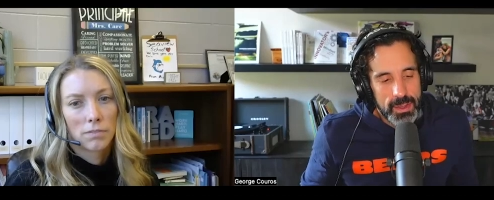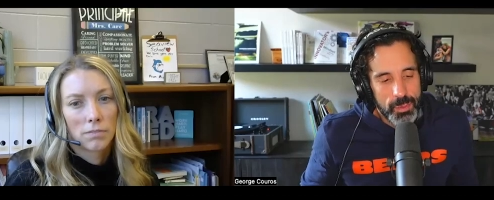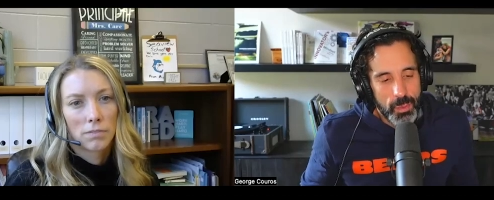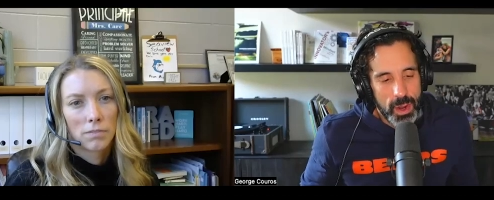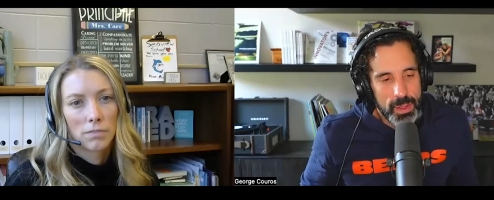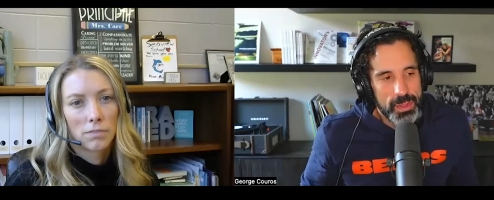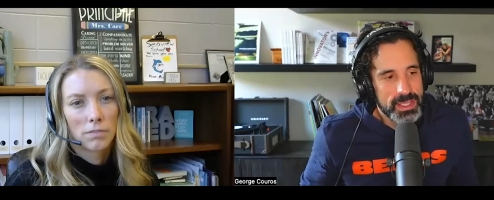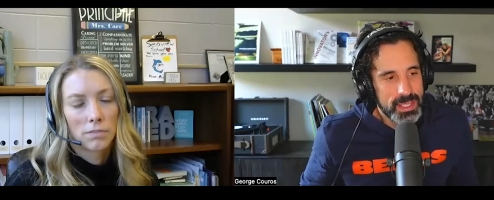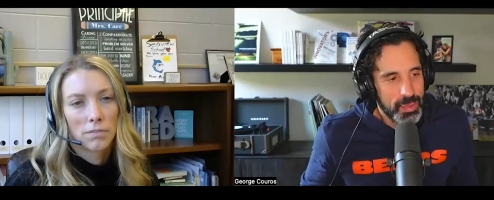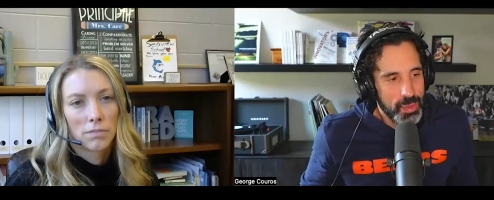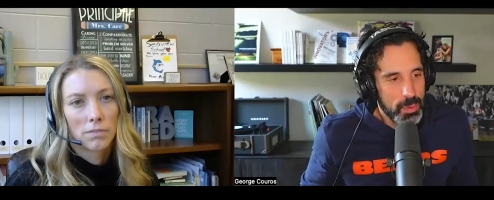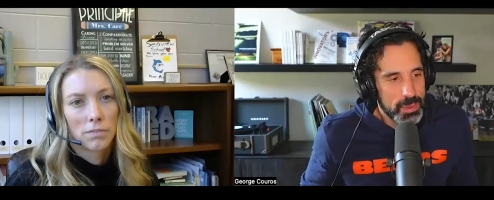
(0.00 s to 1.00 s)
Speaker 1: one of the things
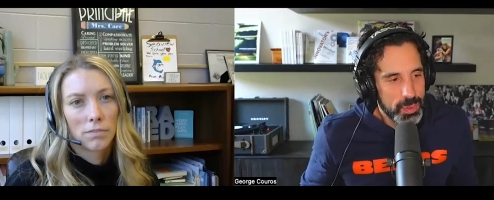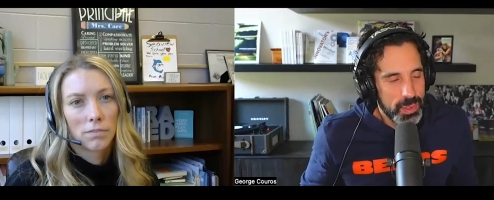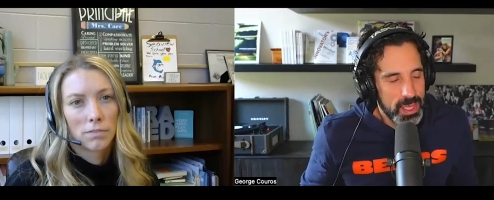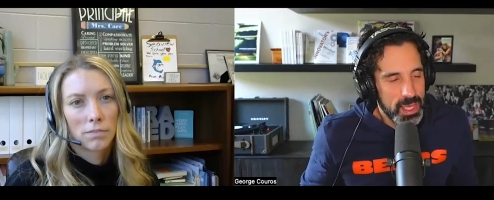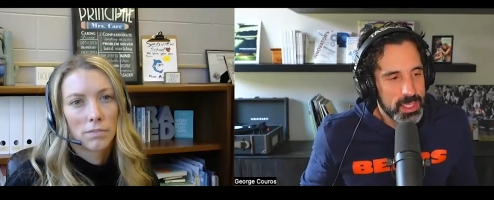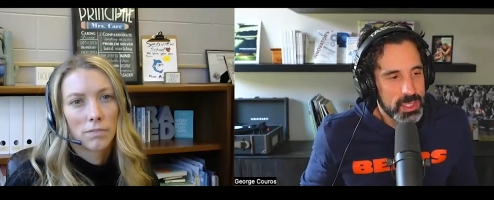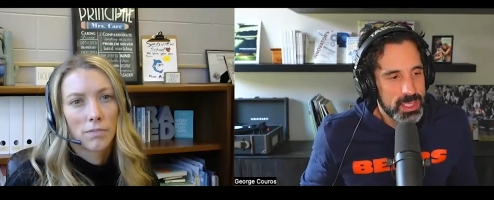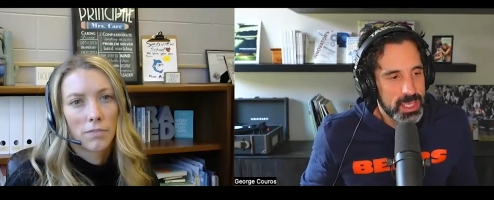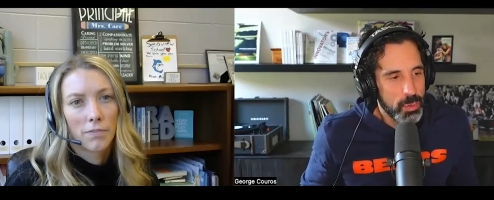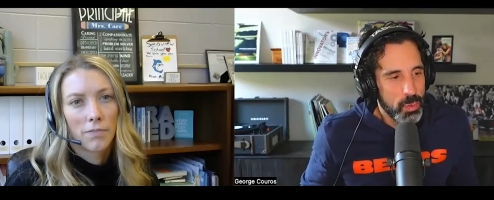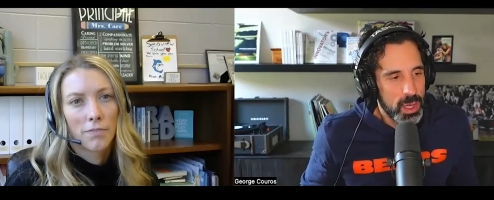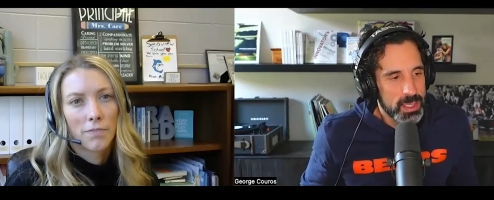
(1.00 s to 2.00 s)
I thought was really
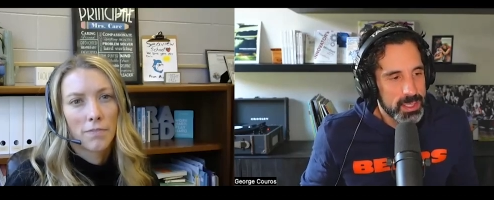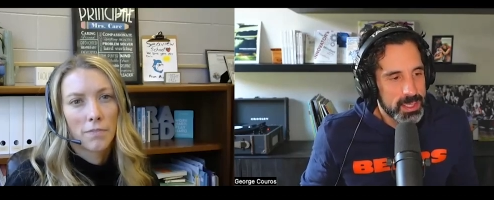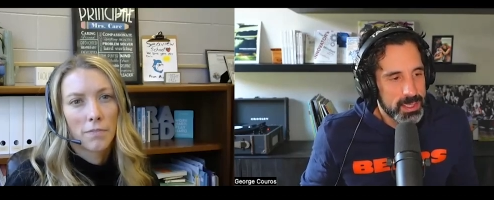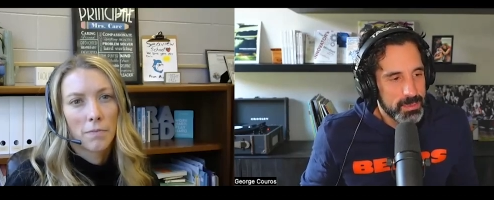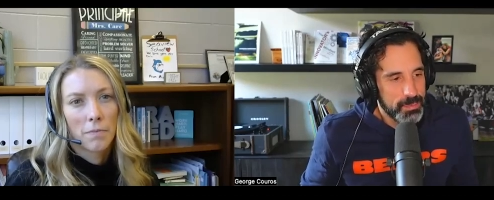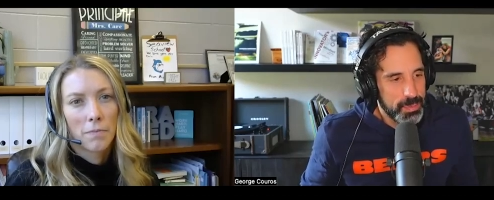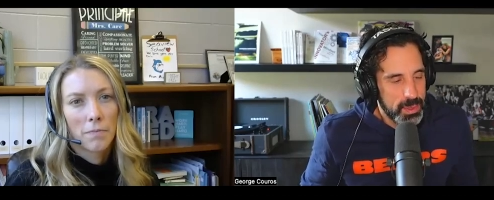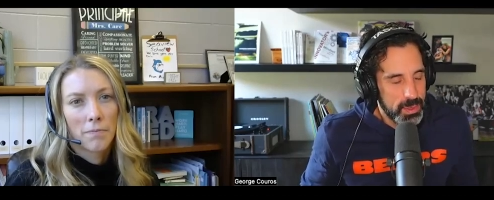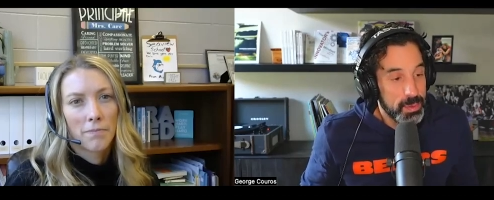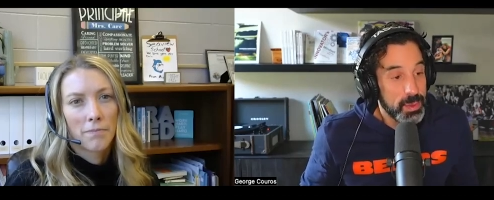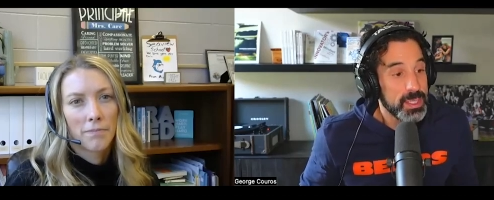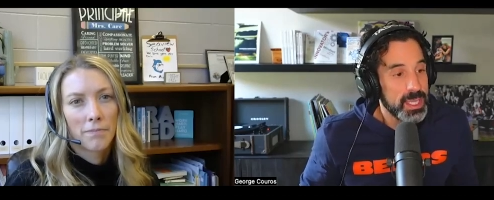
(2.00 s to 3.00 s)
interesting was
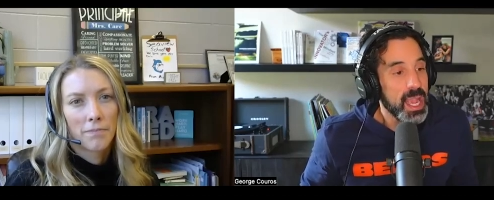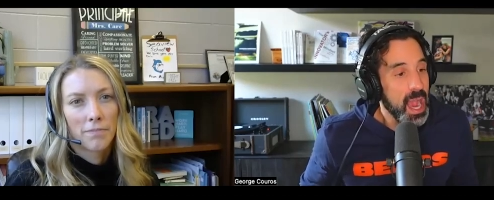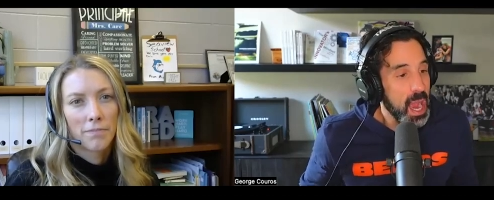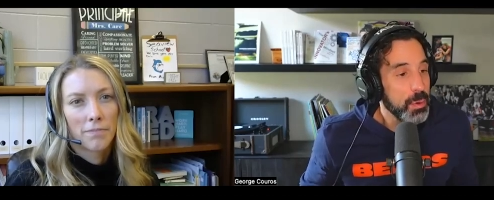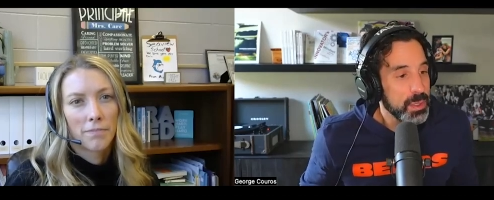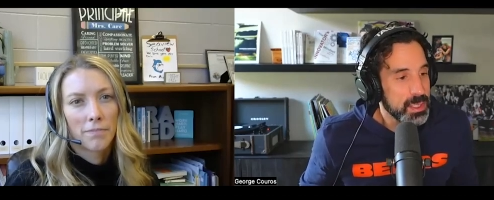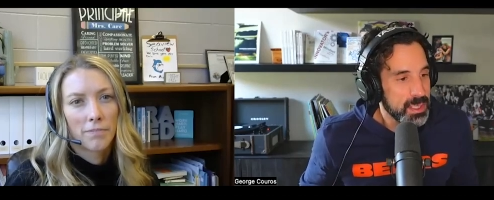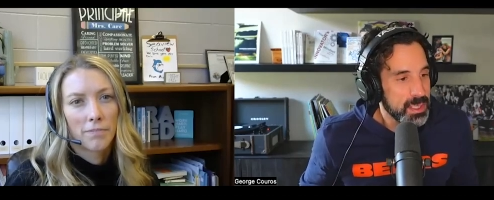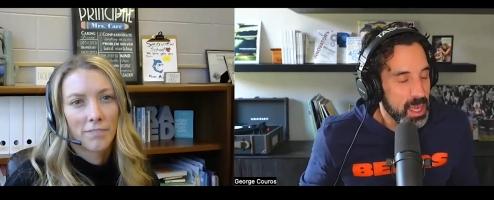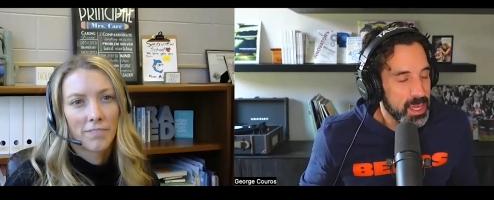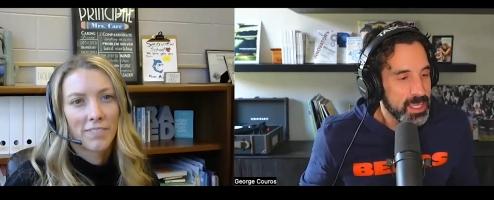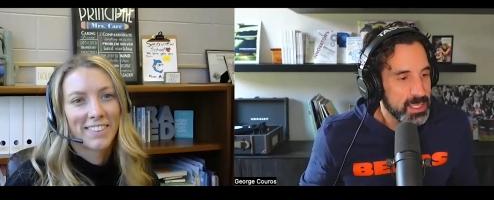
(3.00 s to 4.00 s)
the day I was
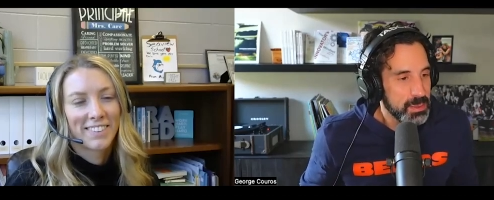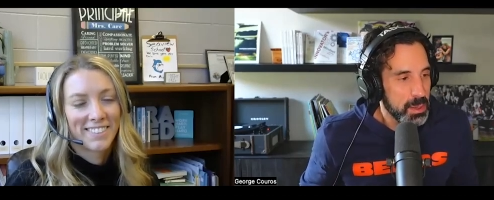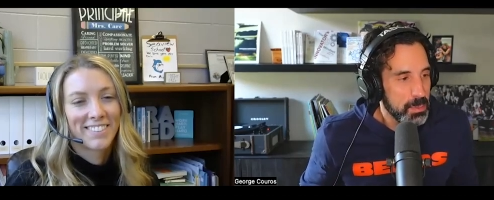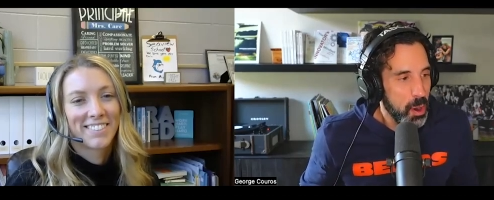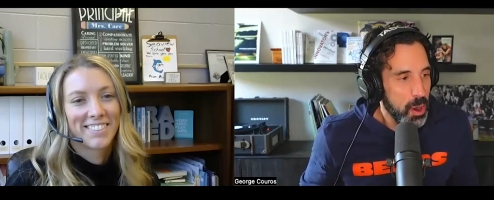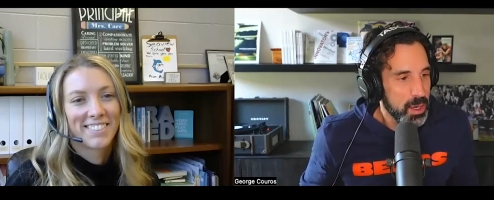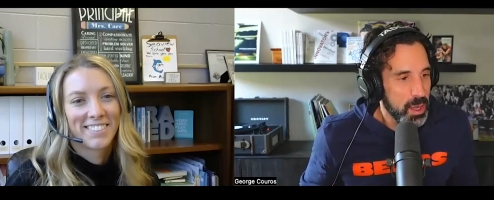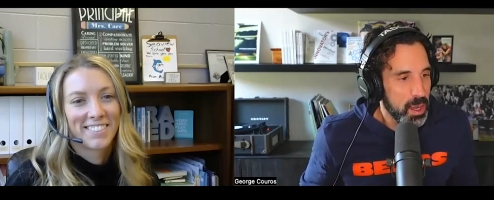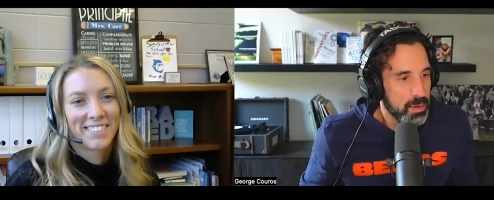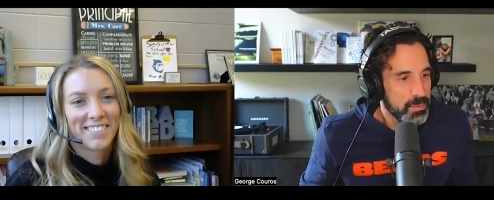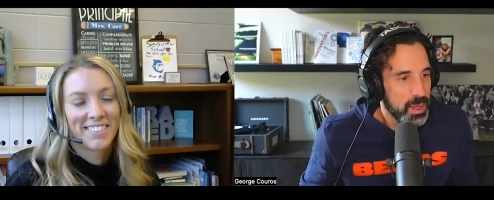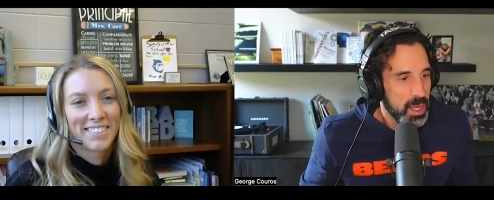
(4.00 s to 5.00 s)
lucky to be a part
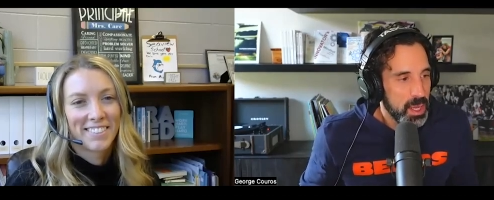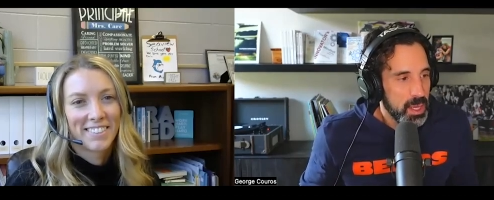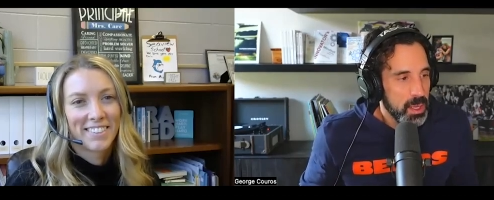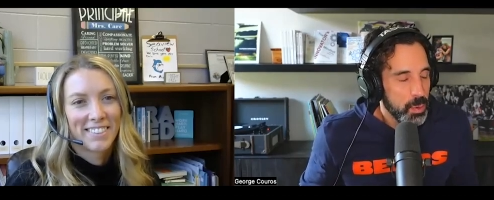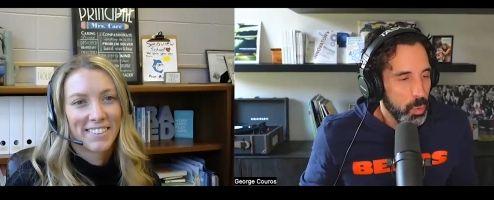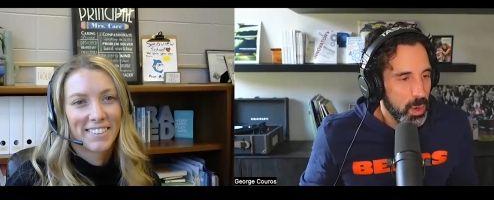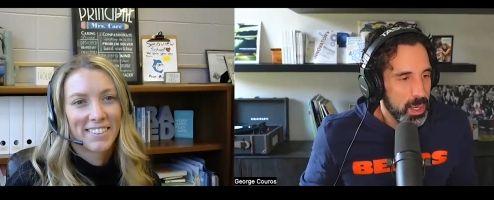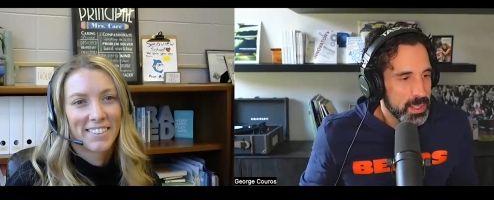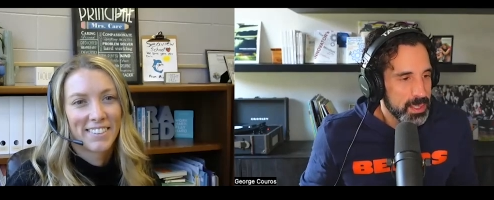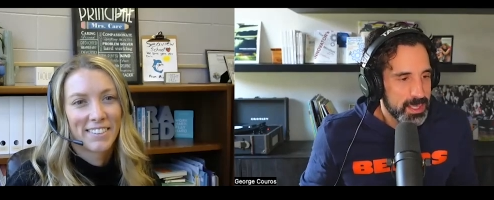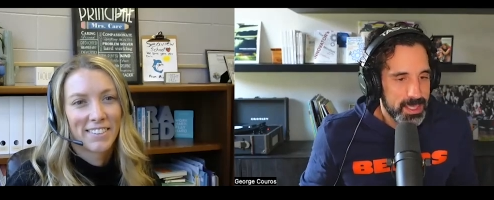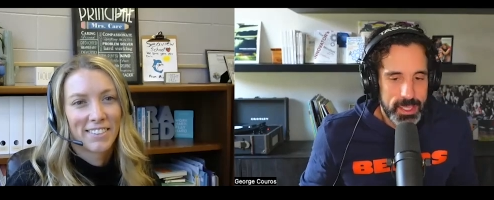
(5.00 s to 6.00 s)
of
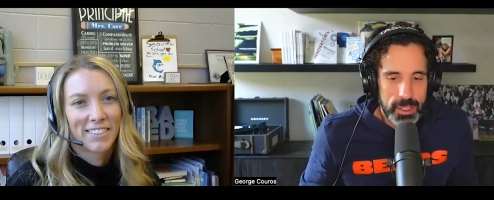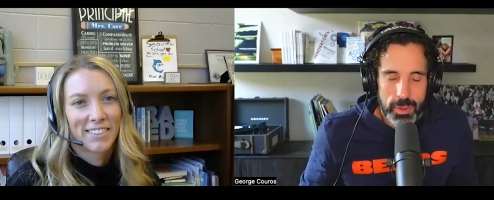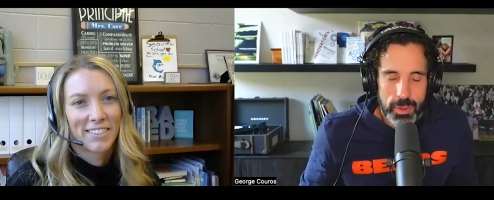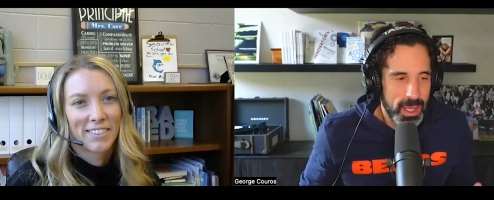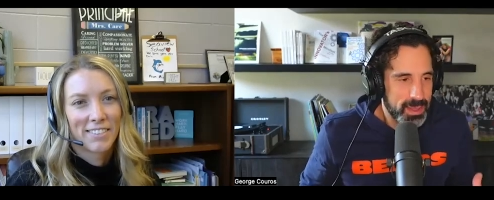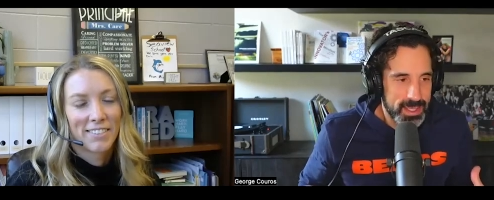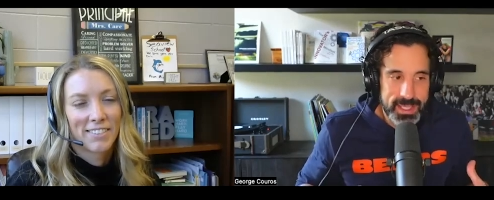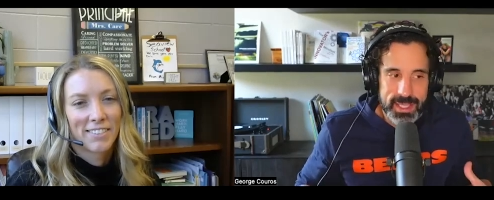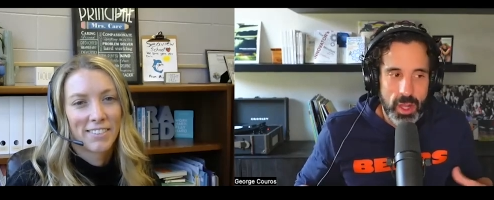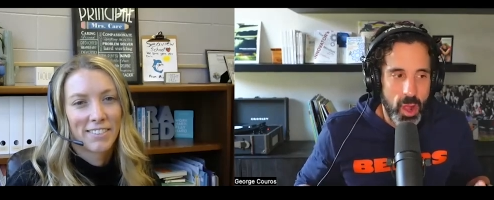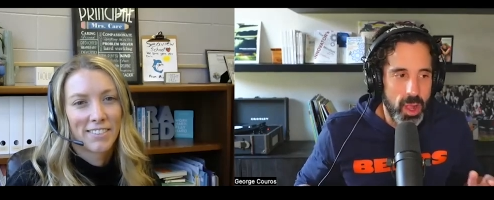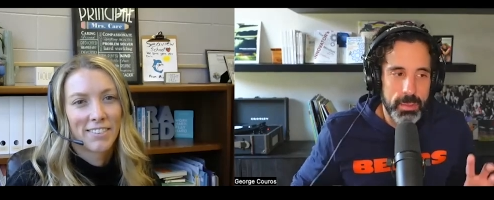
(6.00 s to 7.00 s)
was you were like, this
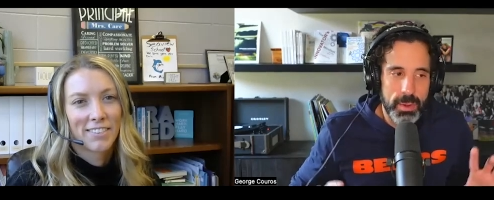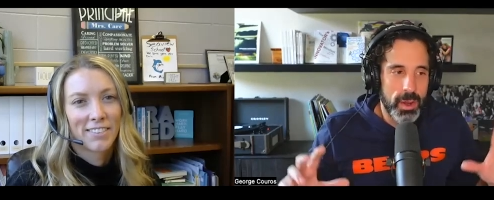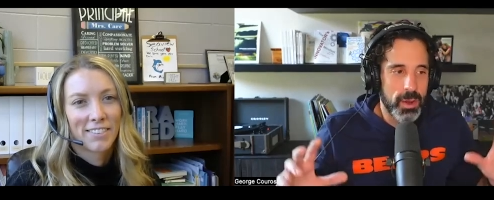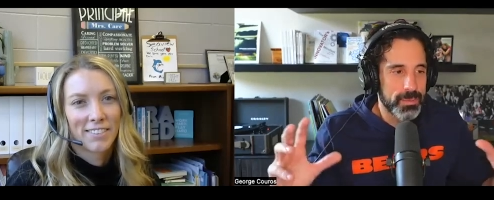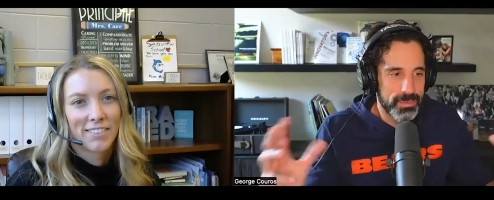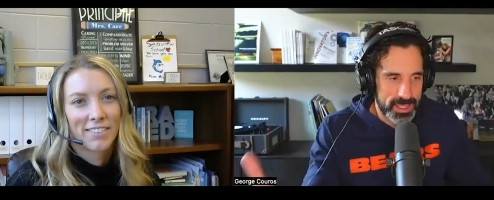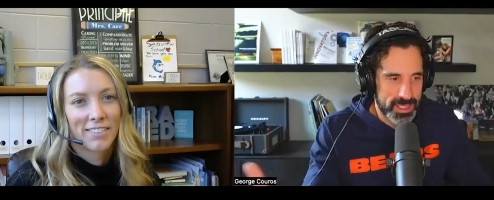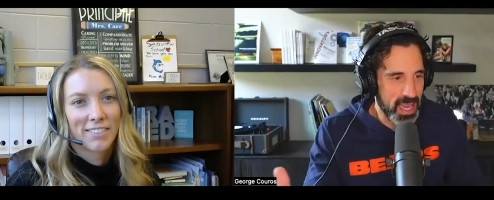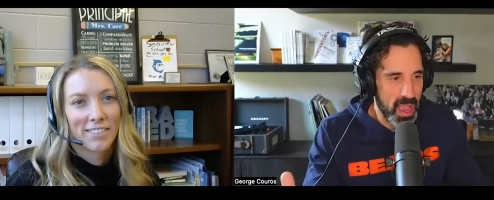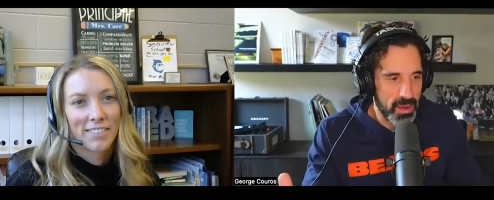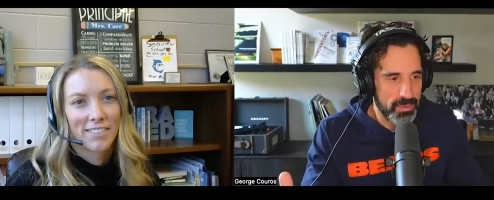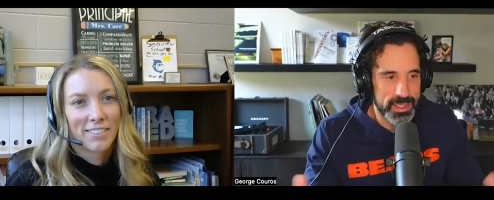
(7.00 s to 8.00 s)
is all about the
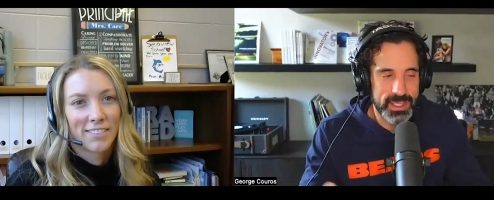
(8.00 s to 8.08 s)
staff.